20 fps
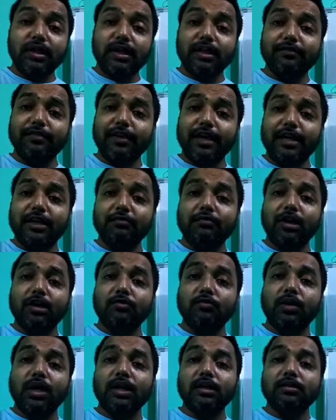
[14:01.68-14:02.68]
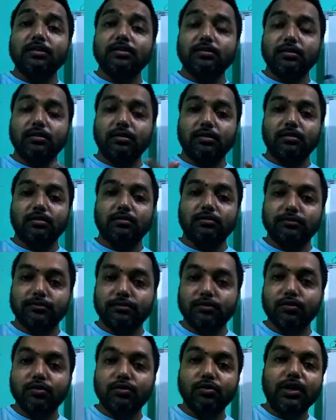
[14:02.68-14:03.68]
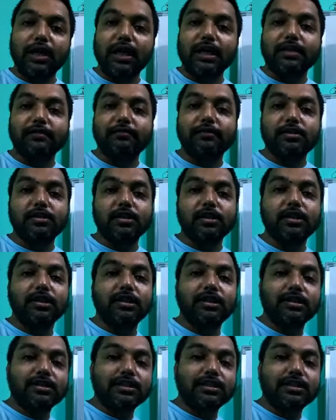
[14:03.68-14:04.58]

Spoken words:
if anyone want to do cultivation in